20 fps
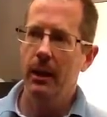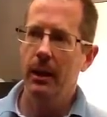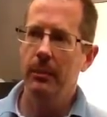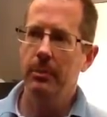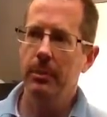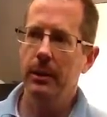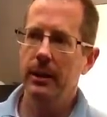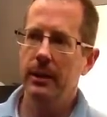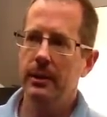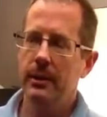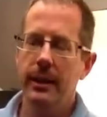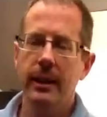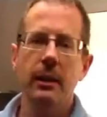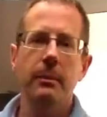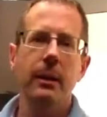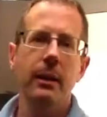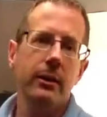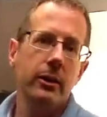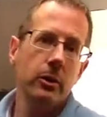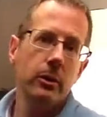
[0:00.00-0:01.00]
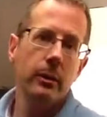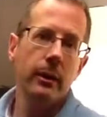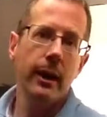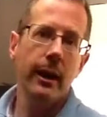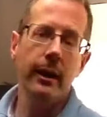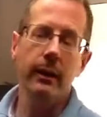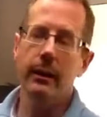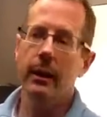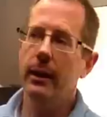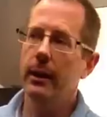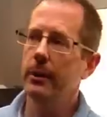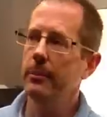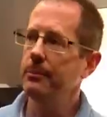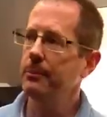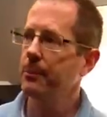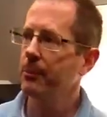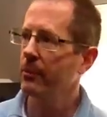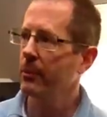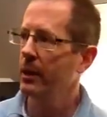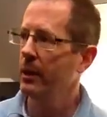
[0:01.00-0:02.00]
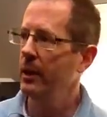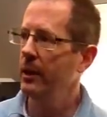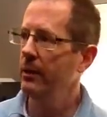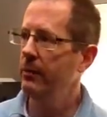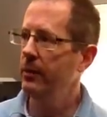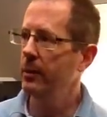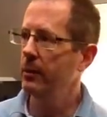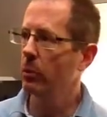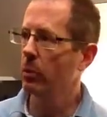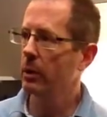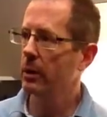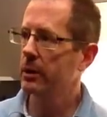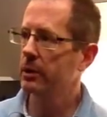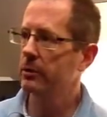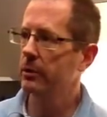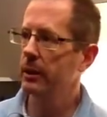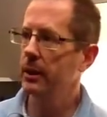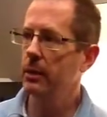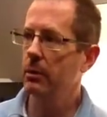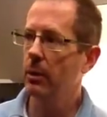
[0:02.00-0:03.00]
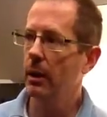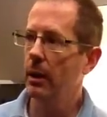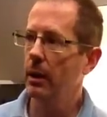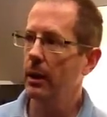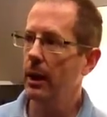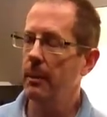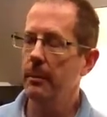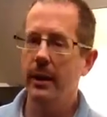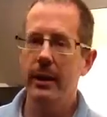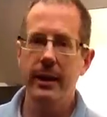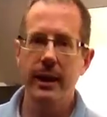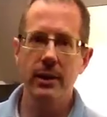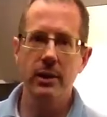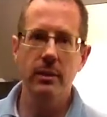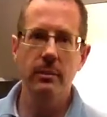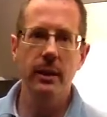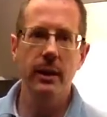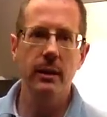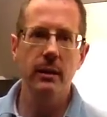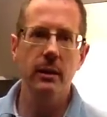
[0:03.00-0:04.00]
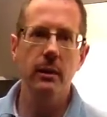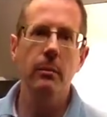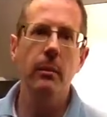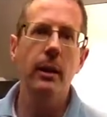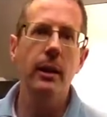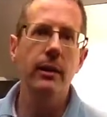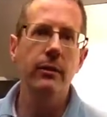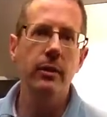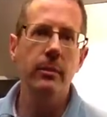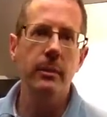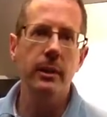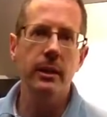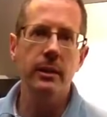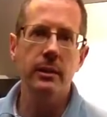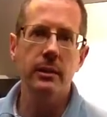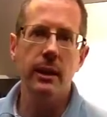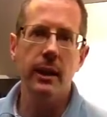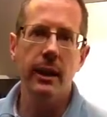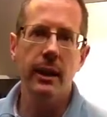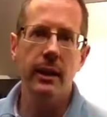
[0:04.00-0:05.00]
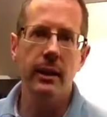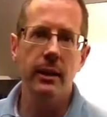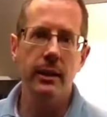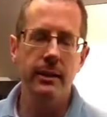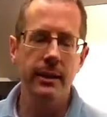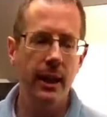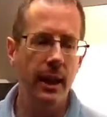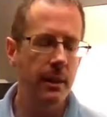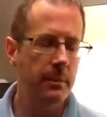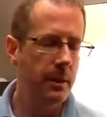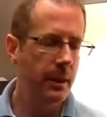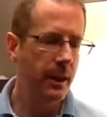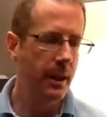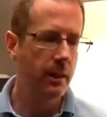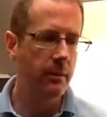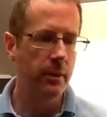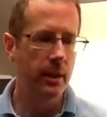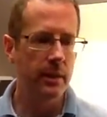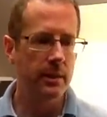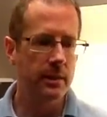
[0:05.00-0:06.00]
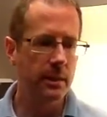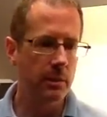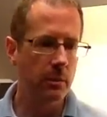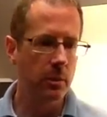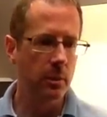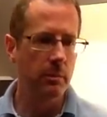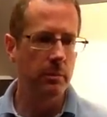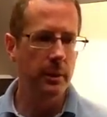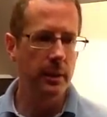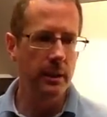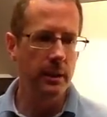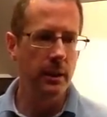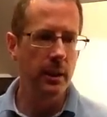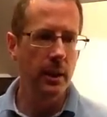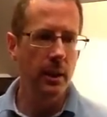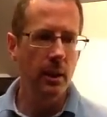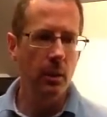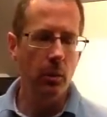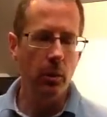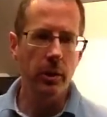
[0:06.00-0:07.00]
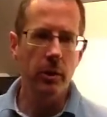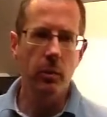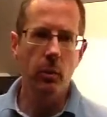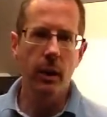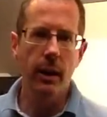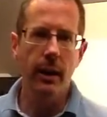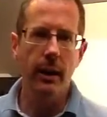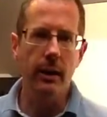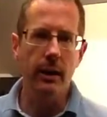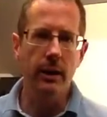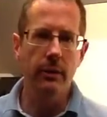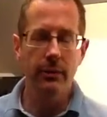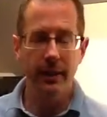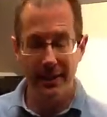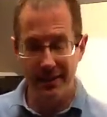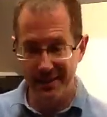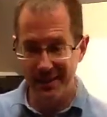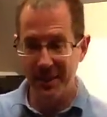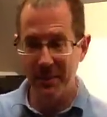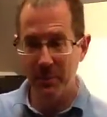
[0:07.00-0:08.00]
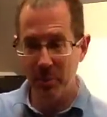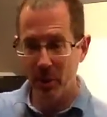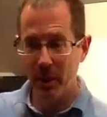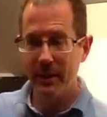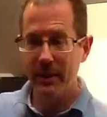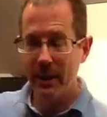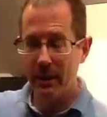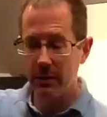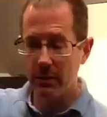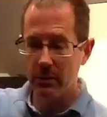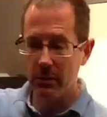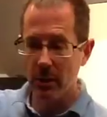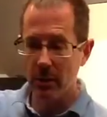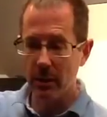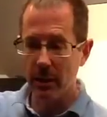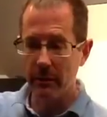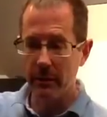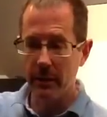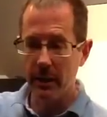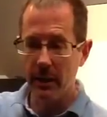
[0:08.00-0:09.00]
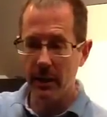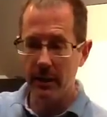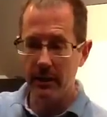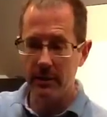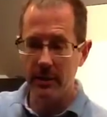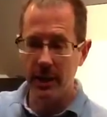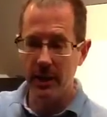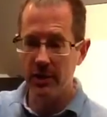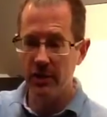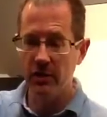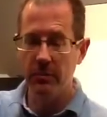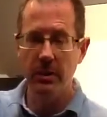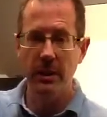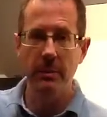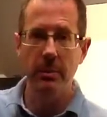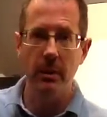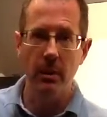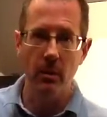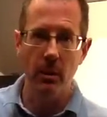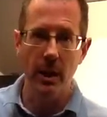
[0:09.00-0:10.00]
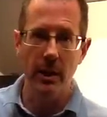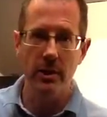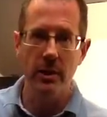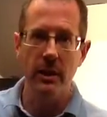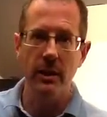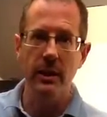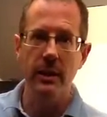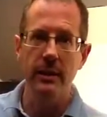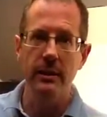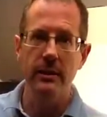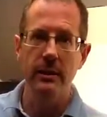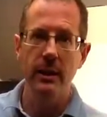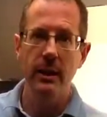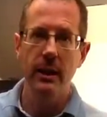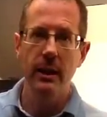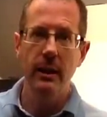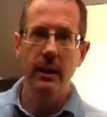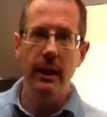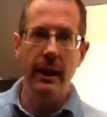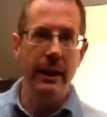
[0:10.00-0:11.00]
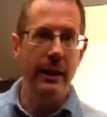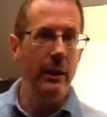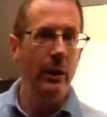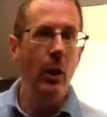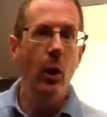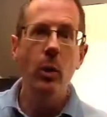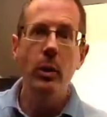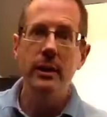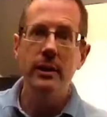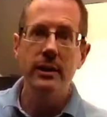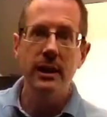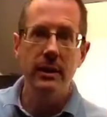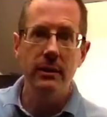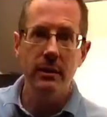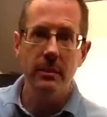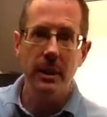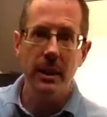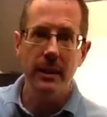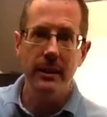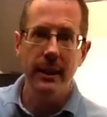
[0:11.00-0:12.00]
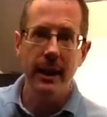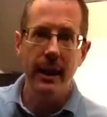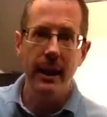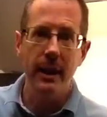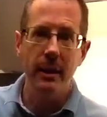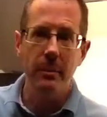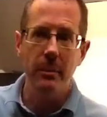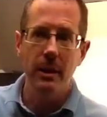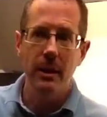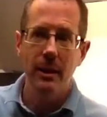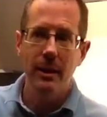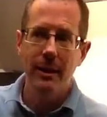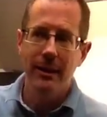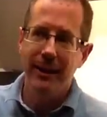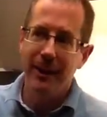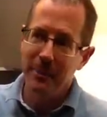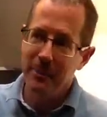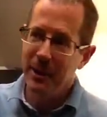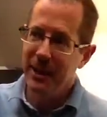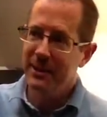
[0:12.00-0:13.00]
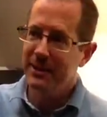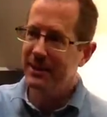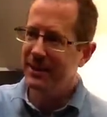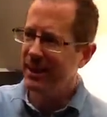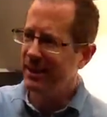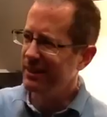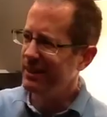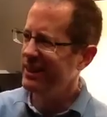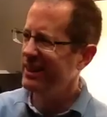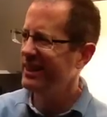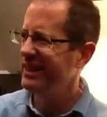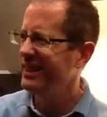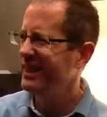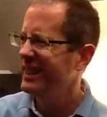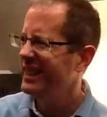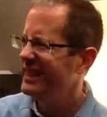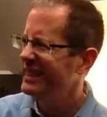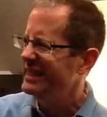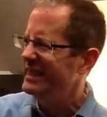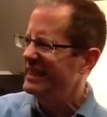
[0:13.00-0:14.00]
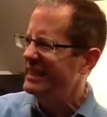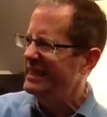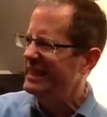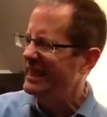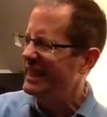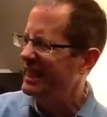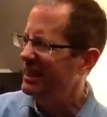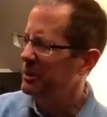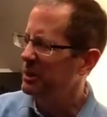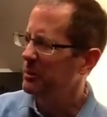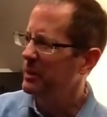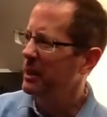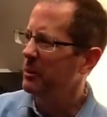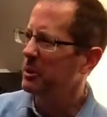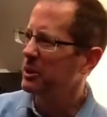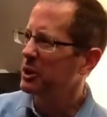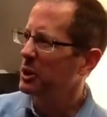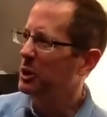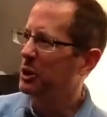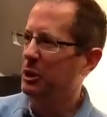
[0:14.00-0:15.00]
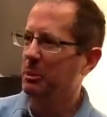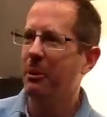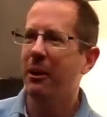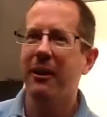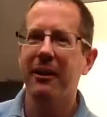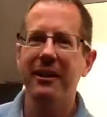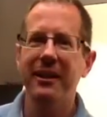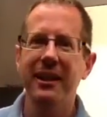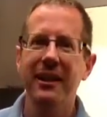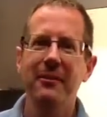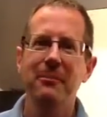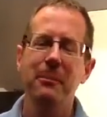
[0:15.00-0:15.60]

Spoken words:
please think about doing that. If it works really well, I might actually make a little money from this, and the time that I invested would be worthwhile. If at some point down the road I realize tons of people are watching these and no one's giving me a dime, I might say, I don't know if that was so smart,